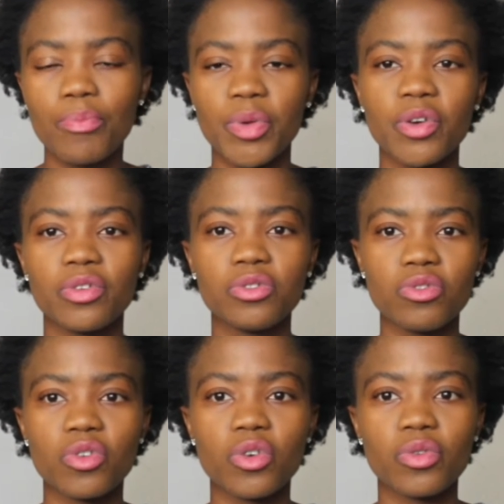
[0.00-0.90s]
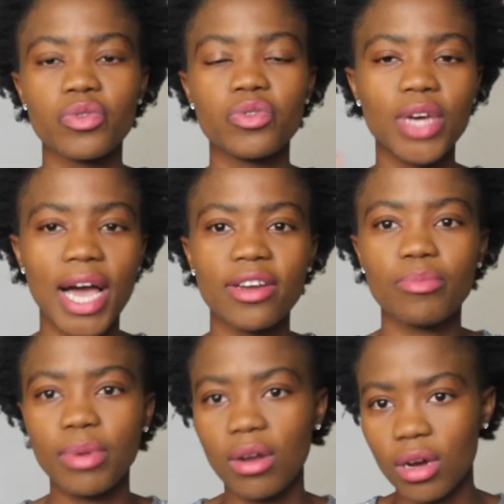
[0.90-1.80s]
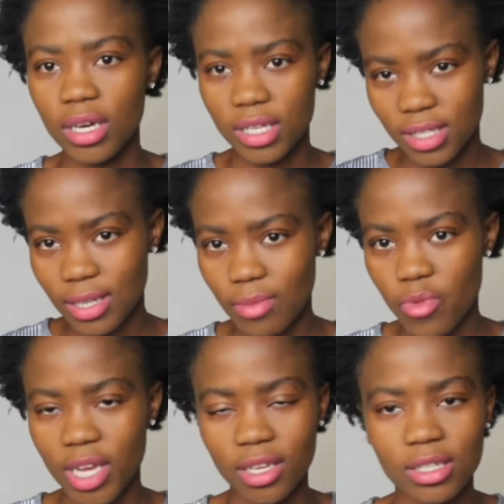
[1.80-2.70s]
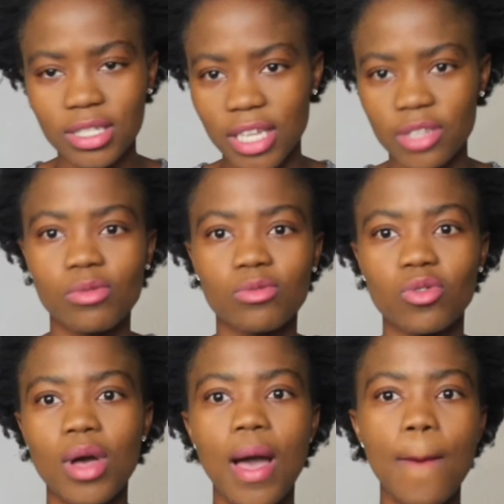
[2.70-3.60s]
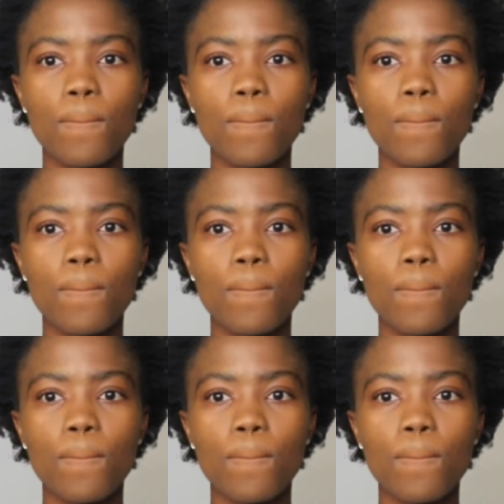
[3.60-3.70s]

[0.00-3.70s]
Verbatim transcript: because you know you kind of belong somewhere because that's also